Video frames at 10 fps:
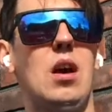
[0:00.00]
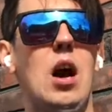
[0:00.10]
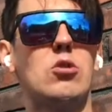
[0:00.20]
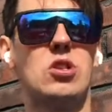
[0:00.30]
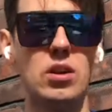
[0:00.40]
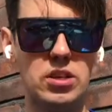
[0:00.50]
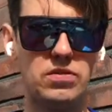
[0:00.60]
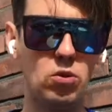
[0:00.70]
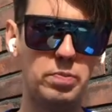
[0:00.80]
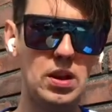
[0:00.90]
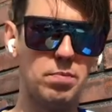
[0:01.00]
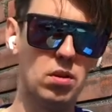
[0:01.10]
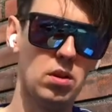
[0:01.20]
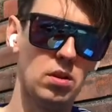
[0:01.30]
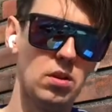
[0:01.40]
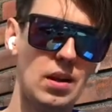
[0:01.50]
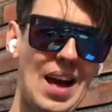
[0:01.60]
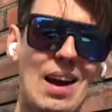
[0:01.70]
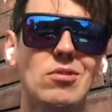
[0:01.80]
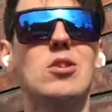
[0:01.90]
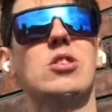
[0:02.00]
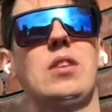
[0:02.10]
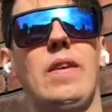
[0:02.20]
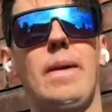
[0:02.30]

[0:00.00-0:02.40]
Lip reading: how successful people have lost